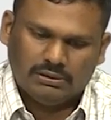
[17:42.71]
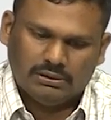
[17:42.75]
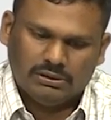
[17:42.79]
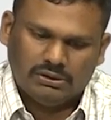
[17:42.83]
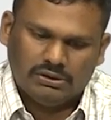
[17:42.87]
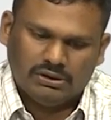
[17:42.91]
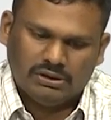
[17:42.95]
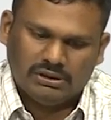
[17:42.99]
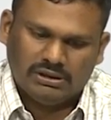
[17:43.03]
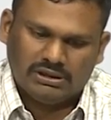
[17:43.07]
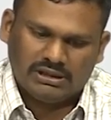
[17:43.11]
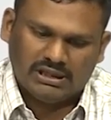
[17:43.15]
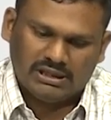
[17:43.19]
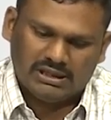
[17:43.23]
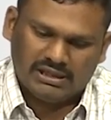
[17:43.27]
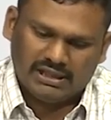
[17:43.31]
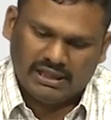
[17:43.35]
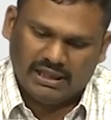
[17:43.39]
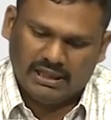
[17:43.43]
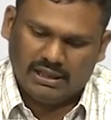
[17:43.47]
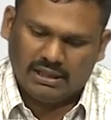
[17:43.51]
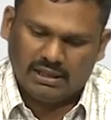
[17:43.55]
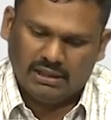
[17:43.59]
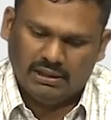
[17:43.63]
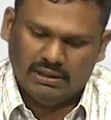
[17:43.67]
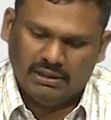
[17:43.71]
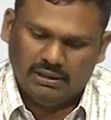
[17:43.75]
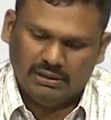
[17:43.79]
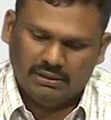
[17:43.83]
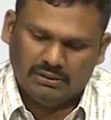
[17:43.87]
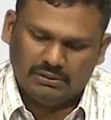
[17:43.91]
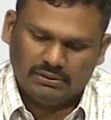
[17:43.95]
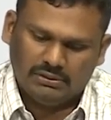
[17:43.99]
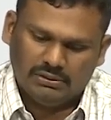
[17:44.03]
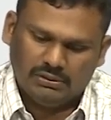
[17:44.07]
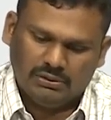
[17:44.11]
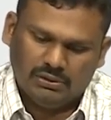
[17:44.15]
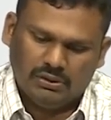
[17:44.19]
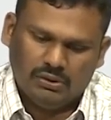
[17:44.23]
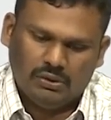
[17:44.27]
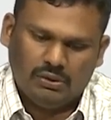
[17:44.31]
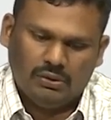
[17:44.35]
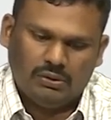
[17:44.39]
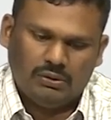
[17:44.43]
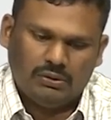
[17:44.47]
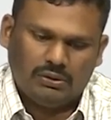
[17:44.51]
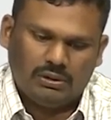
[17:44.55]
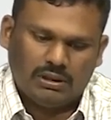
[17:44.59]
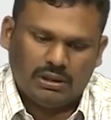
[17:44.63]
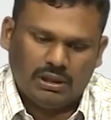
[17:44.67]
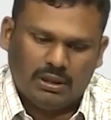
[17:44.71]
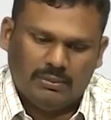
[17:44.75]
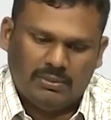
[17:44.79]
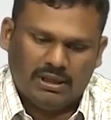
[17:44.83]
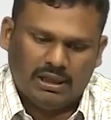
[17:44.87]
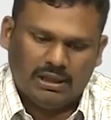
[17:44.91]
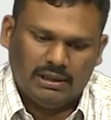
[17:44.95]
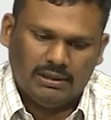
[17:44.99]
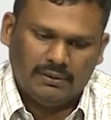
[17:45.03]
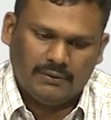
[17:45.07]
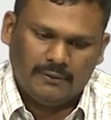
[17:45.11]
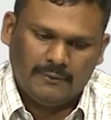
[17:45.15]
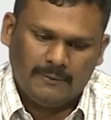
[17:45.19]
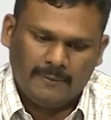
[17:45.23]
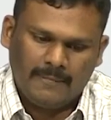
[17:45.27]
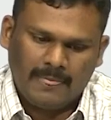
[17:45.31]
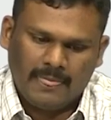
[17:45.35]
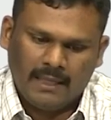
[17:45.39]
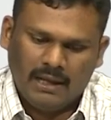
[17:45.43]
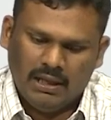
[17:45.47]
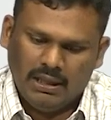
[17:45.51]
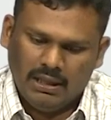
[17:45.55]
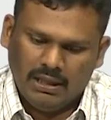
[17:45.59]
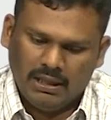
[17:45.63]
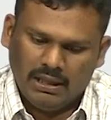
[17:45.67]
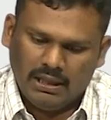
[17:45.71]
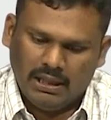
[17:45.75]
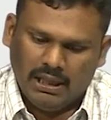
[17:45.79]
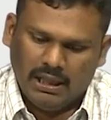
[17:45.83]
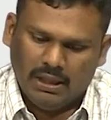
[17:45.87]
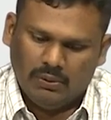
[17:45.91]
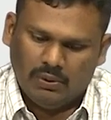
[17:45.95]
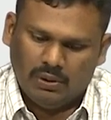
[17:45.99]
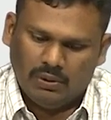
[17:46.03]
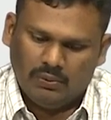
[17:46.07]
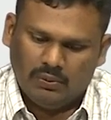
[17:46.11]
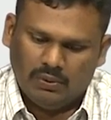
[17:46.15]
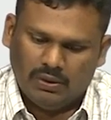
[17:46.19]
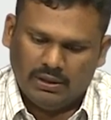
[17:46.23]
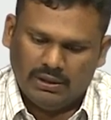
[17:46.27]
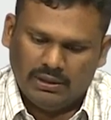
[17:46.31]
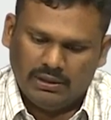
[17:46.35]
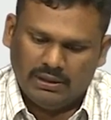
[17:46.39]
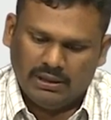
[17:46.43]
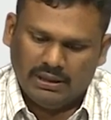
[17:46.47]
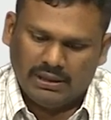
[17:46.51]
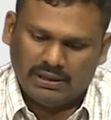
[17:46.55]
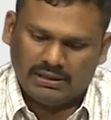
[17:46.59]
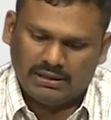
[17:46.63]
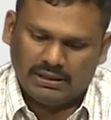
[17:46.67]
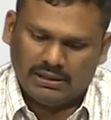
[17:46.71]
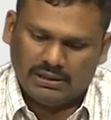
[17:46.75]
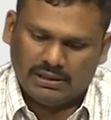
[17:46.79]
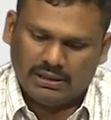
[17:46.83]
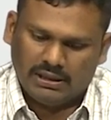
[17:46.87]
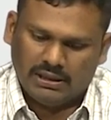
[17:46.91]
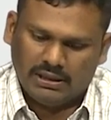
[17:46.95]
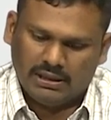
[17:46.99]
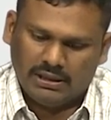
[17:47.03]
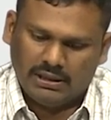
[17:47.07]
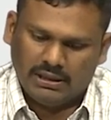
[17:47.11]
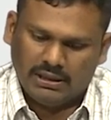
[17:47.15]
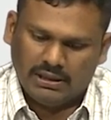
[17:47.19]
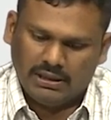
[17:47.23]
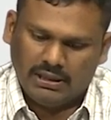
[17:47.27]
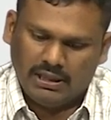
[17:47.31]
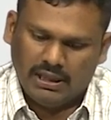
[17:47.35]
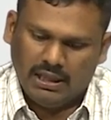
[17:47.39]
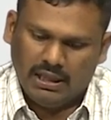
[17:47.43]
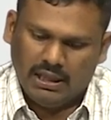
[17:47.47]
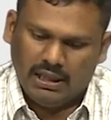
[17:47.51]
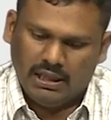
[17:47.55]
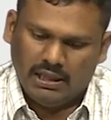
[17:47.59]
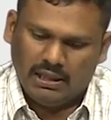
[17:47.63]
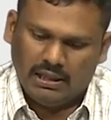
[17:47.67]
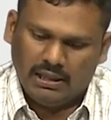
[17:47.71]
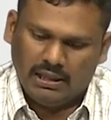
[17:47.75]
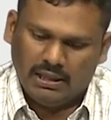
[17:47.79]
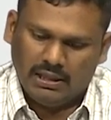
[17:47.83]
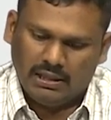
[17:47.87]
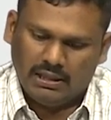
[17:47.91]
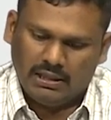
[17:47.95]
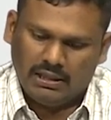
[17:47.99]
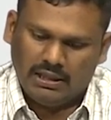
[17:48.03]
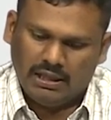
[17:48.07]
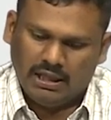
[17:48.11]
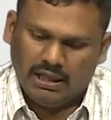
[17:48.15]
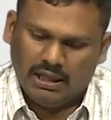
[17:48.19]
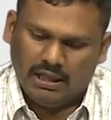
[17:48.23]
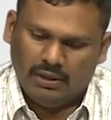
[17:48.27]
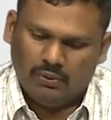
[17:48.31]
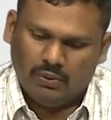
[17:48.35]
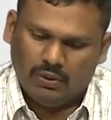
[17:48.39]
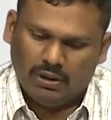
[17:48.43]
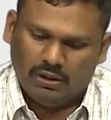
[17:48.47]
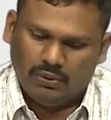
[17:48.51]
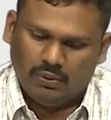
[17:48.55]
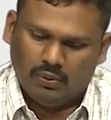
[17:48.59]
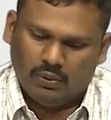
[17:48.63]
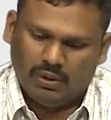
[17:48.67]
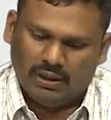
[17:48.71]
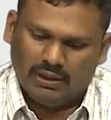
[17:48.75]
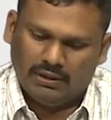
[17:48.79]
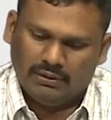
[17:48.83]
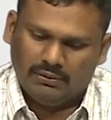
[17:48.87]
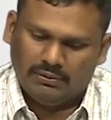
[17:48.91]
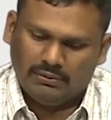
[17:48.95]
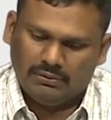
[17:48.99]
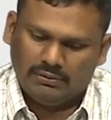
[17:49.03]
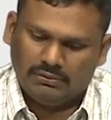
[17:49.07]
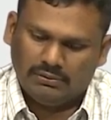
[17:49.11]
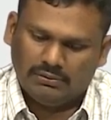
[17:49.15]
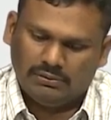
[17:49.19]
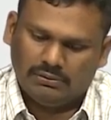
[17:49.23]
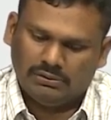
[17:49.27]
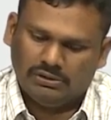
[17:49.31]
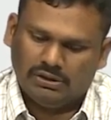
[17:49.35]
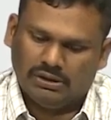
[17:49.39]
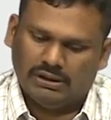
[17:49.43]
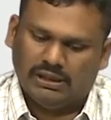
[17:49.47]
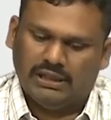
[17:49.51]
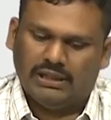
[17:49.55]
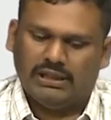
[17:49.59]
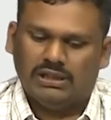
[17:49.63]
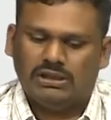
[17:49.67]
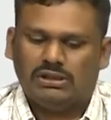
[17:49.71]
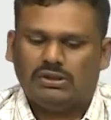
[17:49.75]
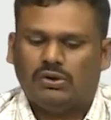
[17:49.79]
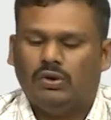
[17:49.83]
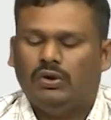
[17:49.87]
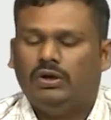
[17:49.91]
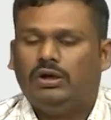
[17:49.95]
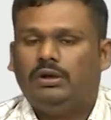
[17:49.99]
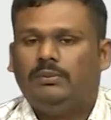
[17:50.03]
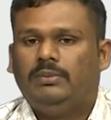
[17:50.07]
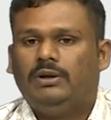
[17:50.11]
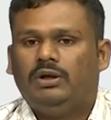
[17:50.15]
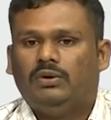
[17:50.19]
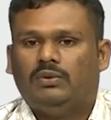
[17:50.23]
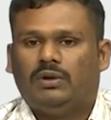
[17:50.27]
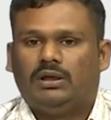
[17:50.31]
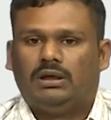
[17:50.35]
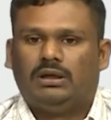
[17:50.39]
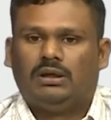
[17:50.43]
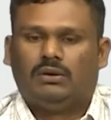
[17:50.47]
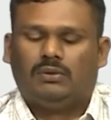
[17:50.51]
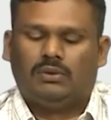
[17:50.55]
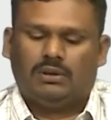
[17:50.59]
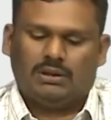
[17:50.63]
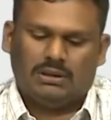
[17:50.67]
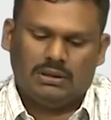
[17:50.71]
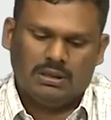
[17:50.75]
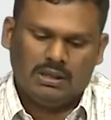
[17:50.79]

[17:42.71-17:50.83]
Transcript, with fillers: So, it is a cycle, no comma, A11 etc., AK11. So, that is going to be your tau 1.